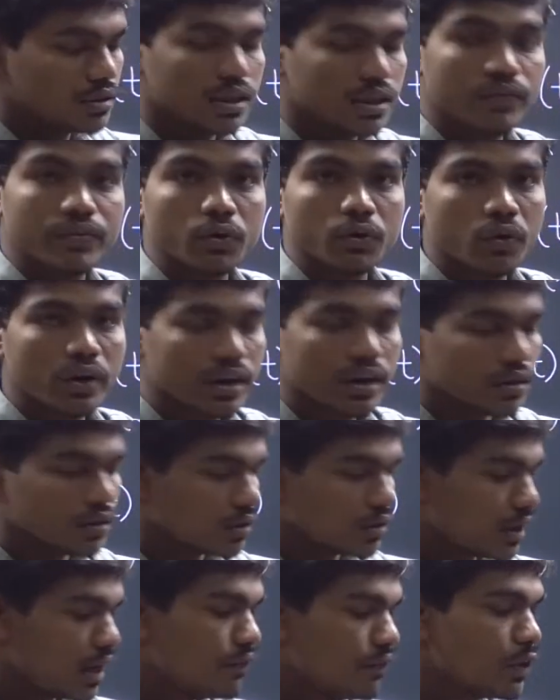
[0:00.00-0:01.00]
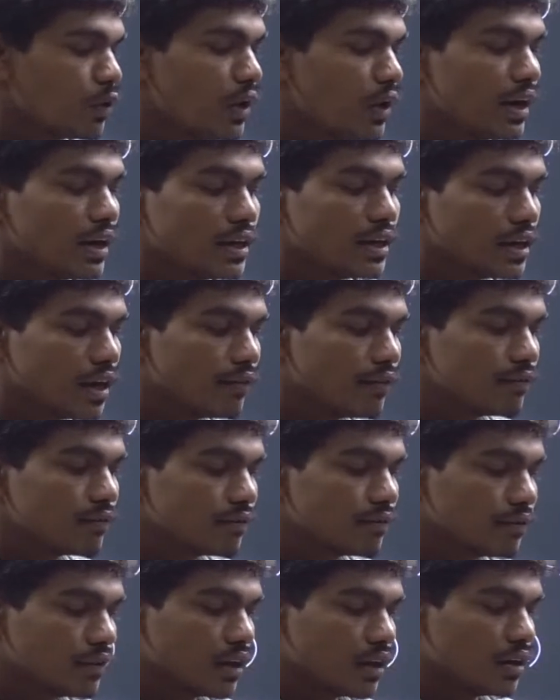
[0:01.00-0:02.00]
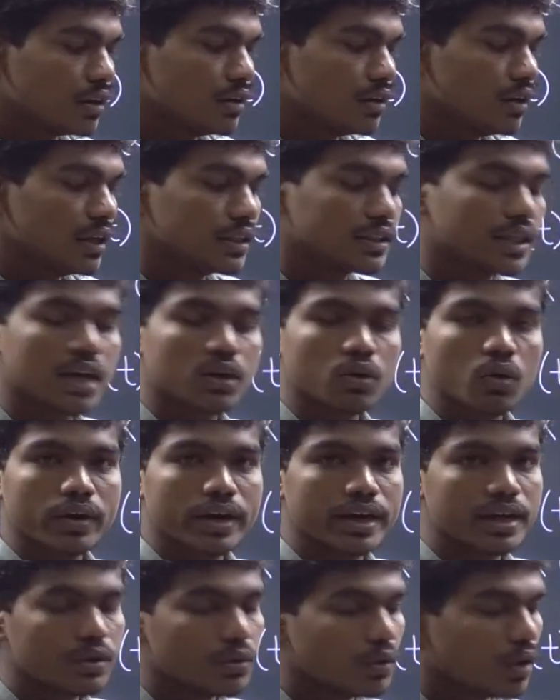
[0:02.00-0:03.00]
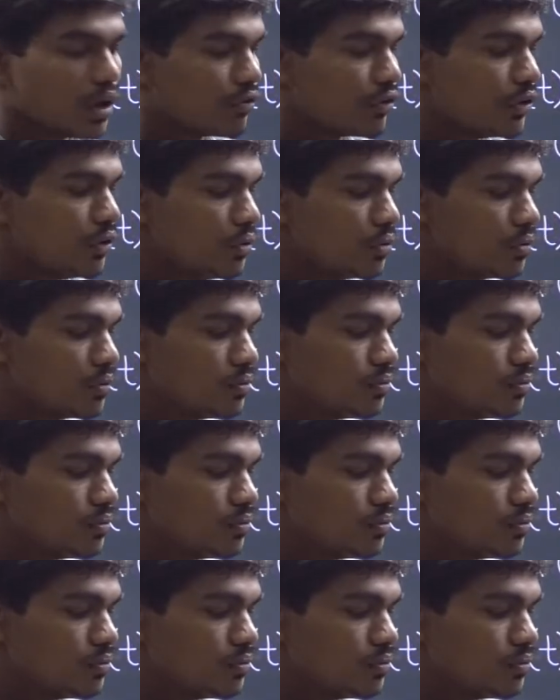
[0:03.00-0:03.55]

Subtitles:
Can we go ahead now? Is that okay to all of you?